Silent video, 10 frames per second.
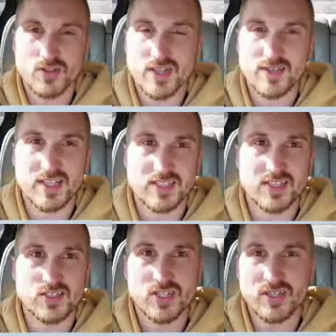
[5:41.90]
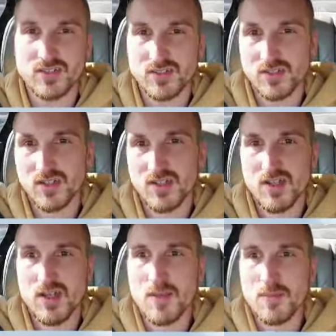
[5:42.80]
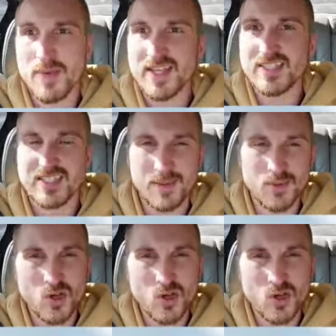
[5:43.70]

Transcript: than this engine. Makes similar